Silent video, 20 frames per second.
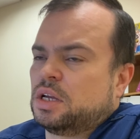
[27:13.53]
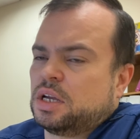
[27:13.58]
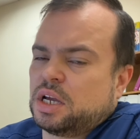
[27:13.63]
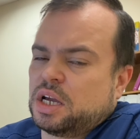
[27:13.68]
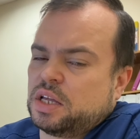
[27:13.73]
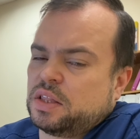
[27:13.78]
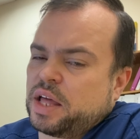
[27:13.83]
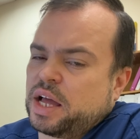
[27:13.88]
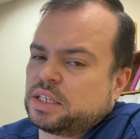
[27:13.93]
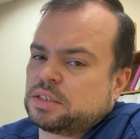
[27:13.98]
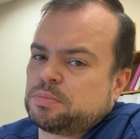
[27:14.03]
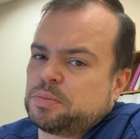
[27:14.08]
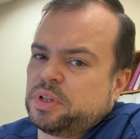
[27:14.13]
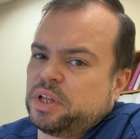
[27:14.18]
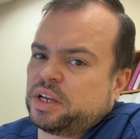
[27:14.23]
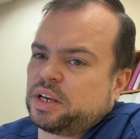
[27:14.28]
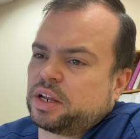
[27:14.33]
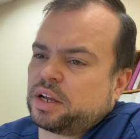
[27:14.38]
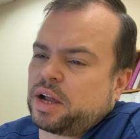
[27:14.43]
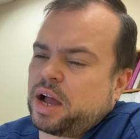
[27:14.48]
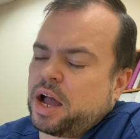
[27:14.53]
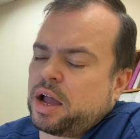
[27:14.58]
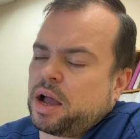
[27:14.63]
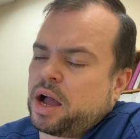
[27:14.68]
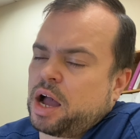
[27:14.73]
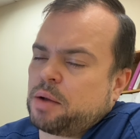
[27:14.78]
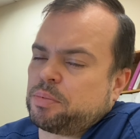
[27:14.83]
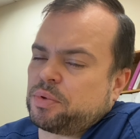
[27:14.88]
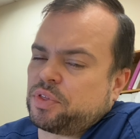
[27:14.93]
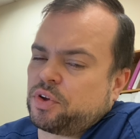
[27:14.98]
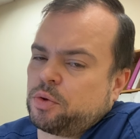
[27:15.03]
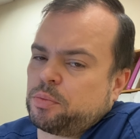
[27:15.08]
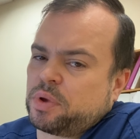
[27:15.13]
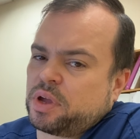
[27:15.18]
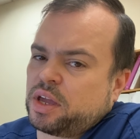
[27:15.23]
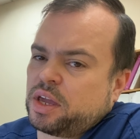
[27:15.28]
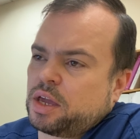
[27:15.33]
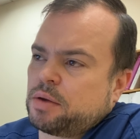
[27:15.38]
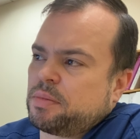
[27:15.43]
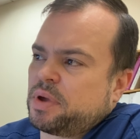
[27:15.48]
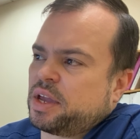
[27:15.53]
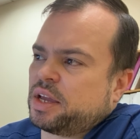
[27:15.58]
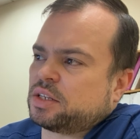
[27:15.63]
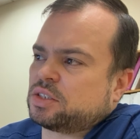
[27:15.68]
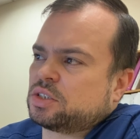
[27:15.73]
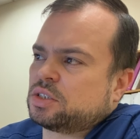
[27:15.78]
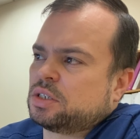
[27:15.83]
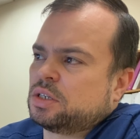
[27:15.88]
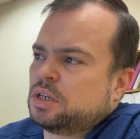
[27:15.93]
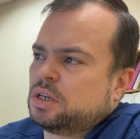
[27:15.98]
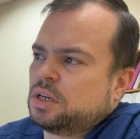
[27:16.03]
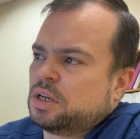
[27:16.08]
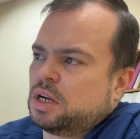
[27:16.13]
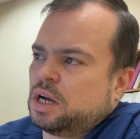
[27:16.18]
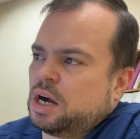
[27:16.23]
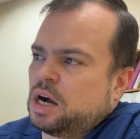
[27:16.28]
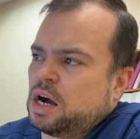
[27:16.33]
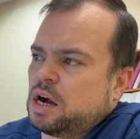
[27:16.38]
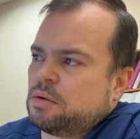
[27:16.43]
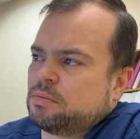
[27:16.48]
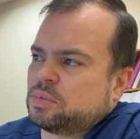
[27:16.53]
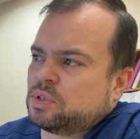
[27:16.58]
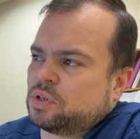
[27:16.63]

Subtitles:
and that's malignant hypothermia, MH.